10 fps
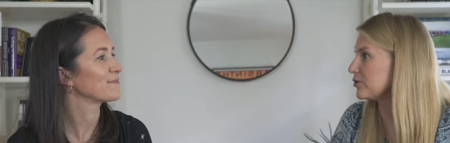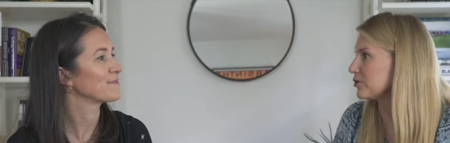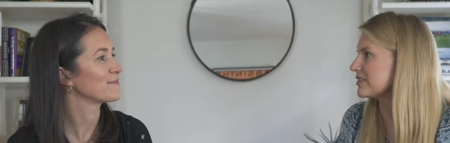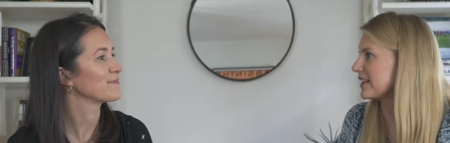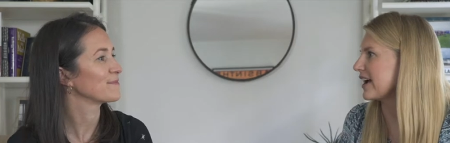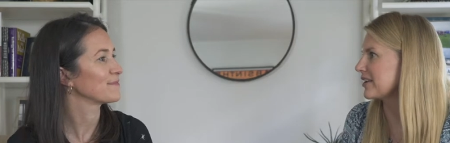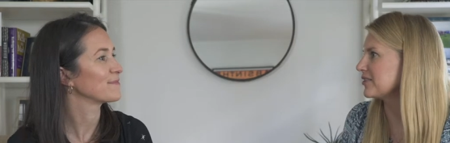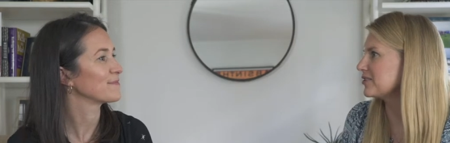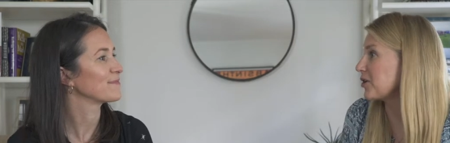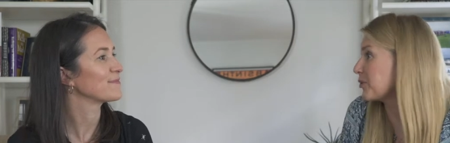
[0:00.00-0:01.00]
Speaker 1: you use that I
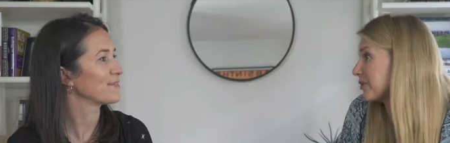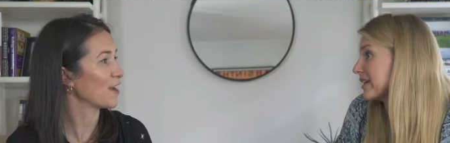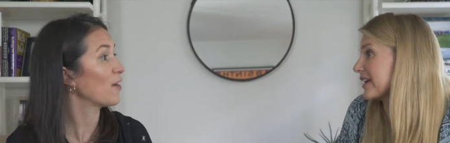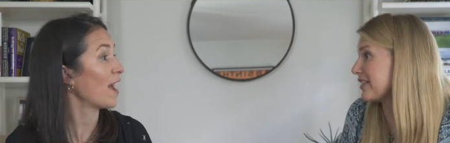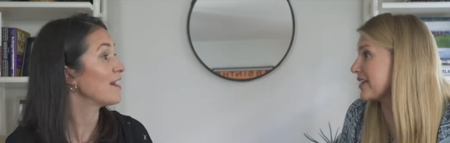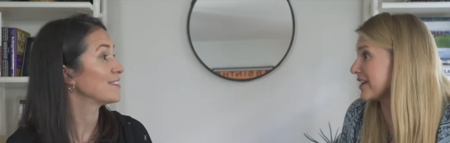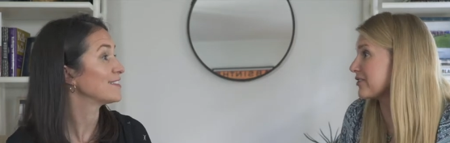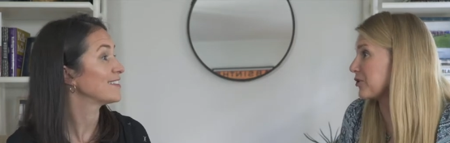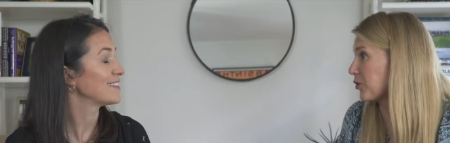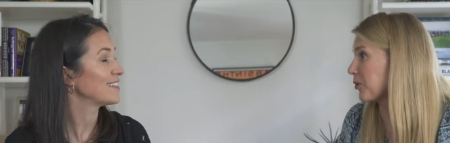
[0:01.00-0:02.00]
so really okay. I think
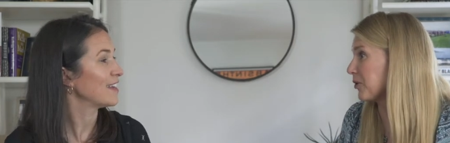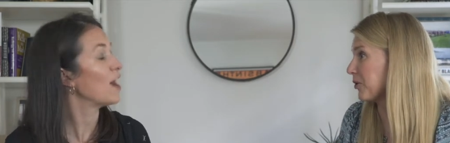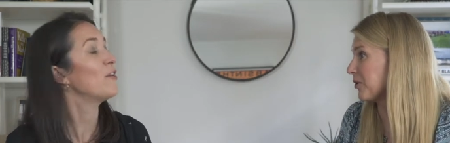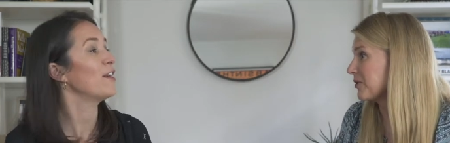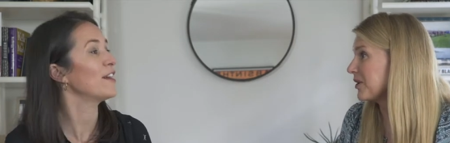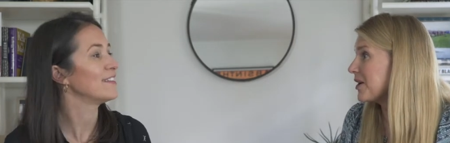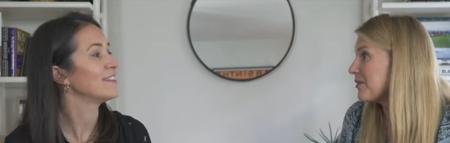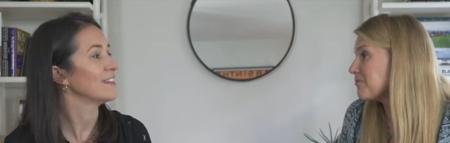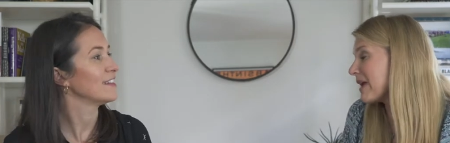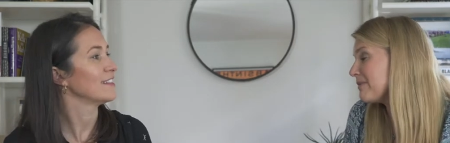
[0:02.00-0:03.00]
that's a normal oh good
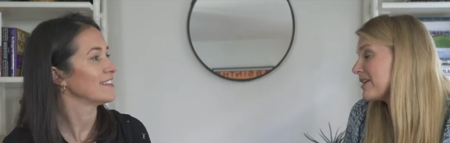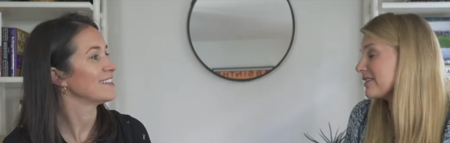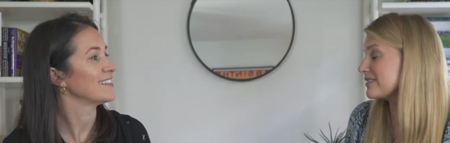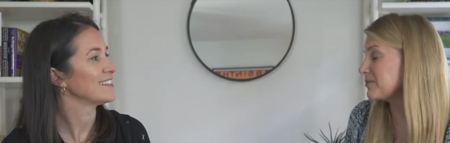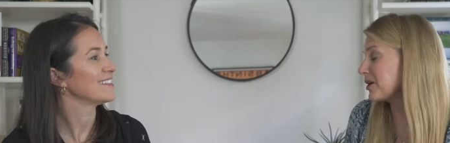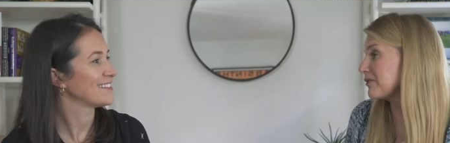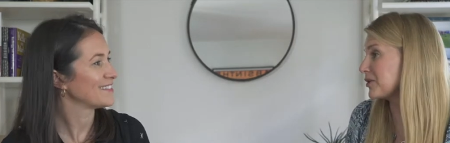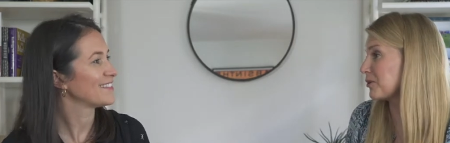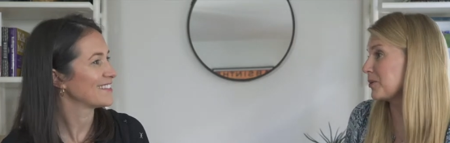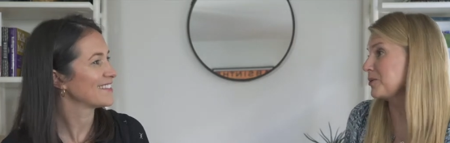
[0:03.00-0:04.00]
maybe somewhat of a
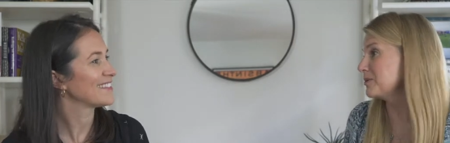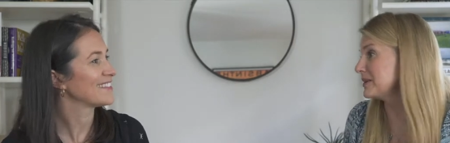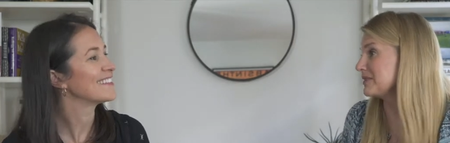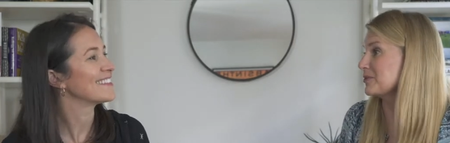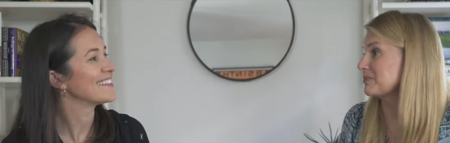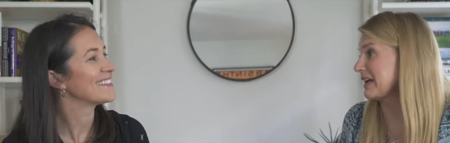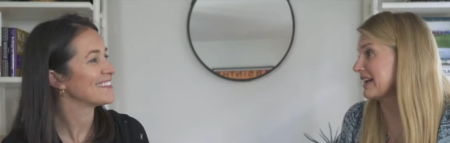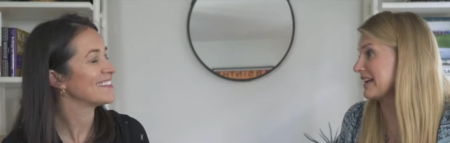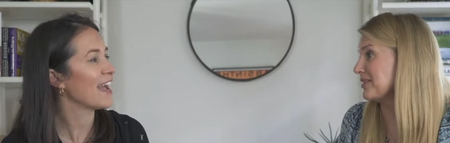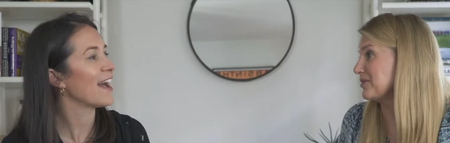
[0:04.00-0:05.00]
normal woman's
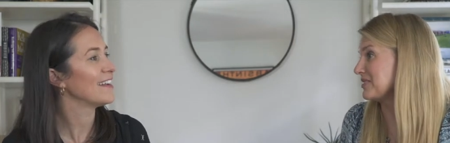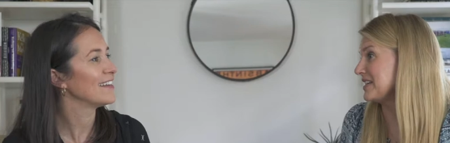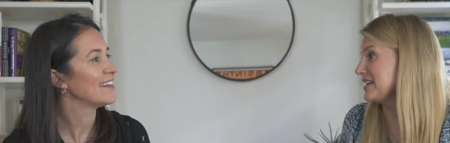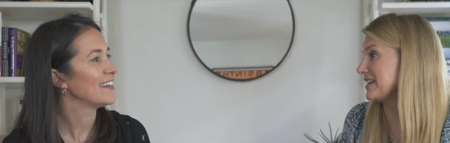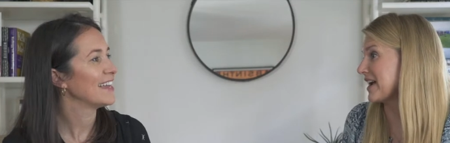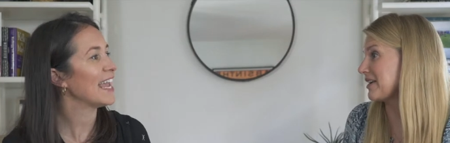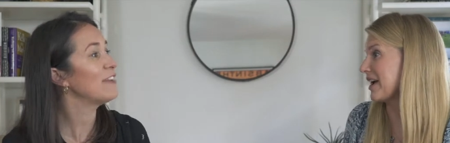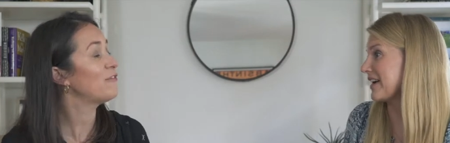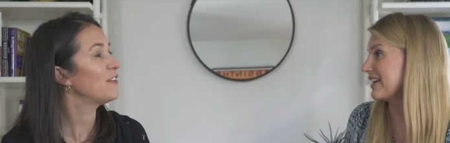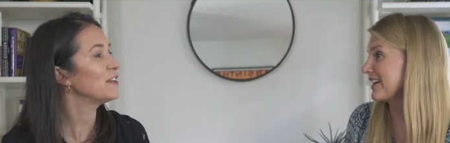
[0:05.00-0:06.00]
like night yeah. routine. I, it
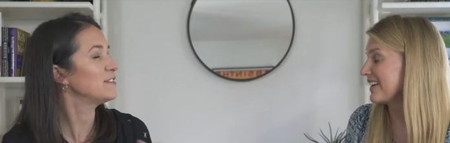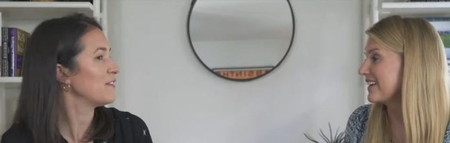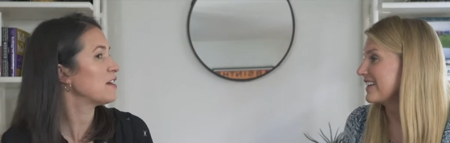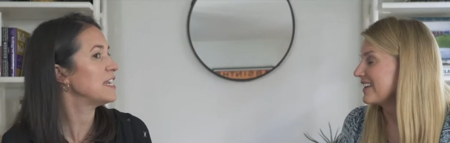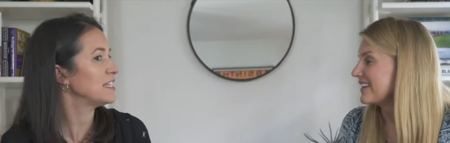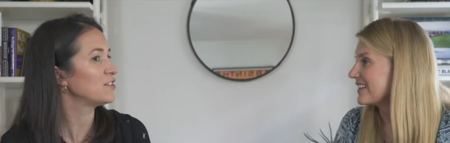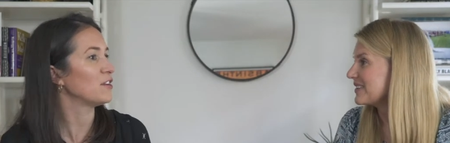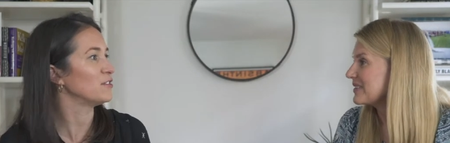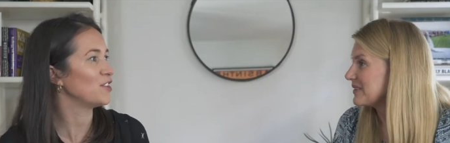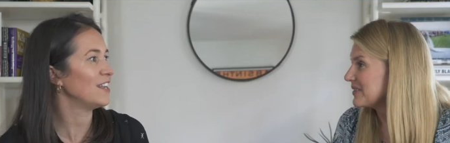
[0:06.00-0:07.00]
I,
Speaker 2: feels very
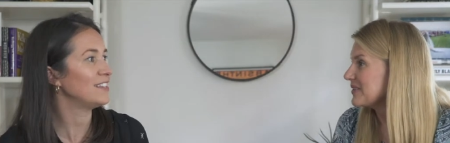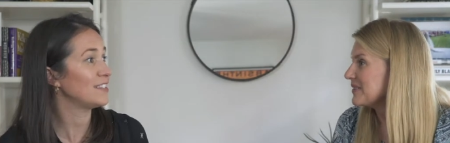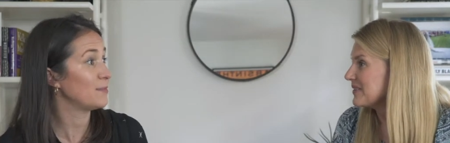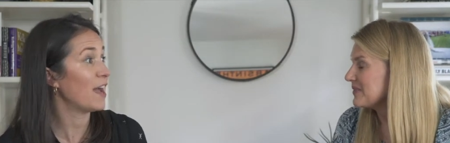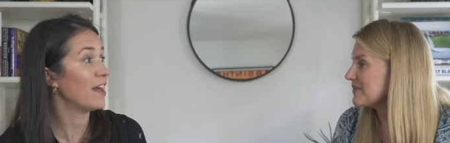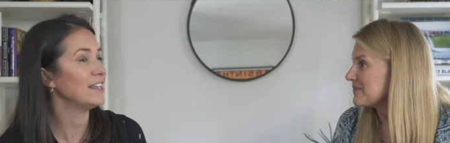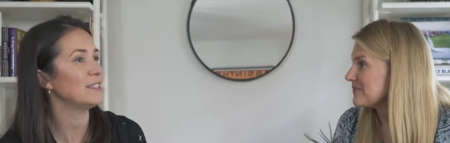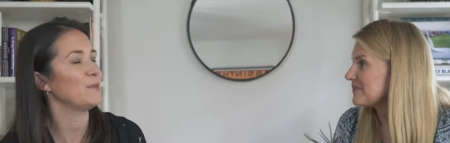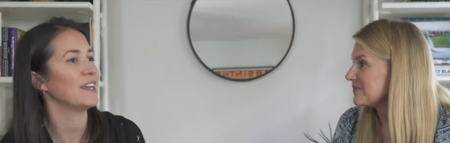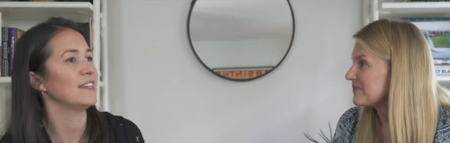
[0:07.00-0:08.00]
indulgent to be
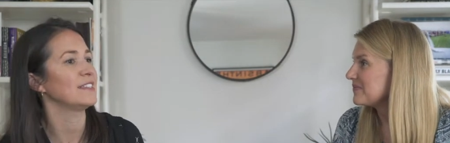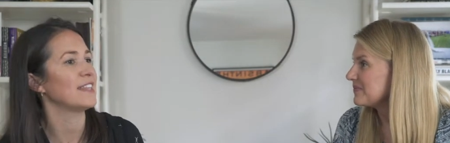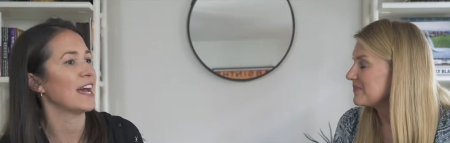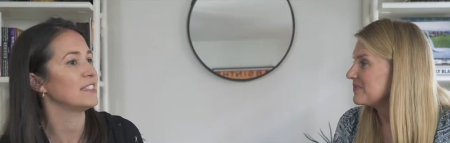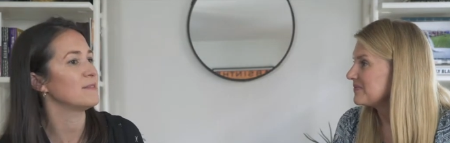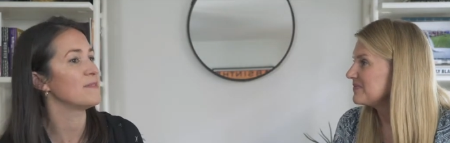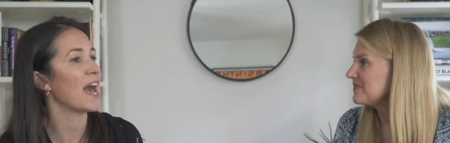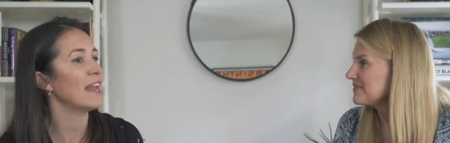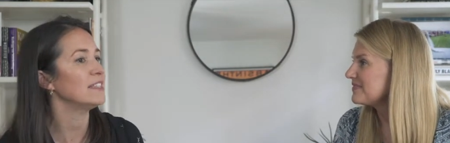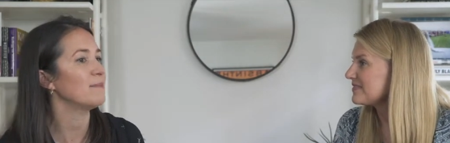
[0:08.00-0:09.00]
honest because that's
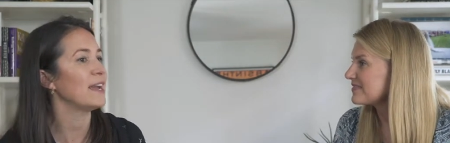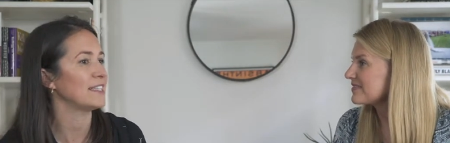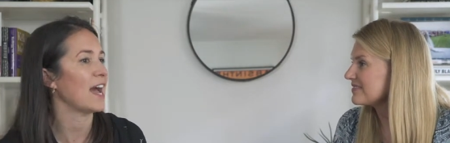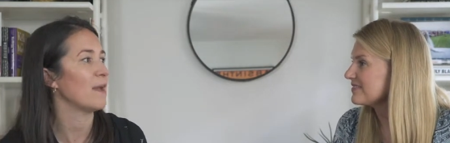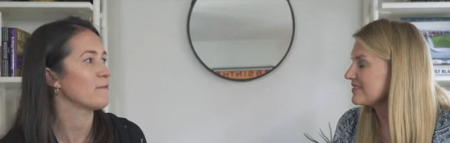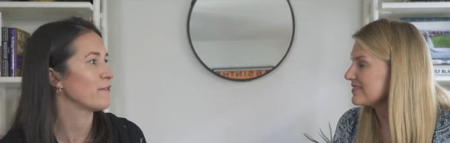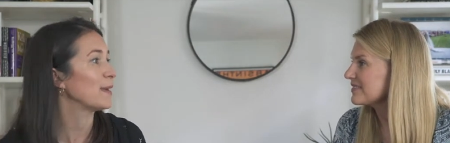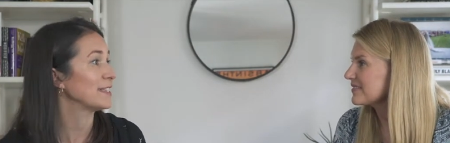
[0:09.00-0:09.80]
that is my time for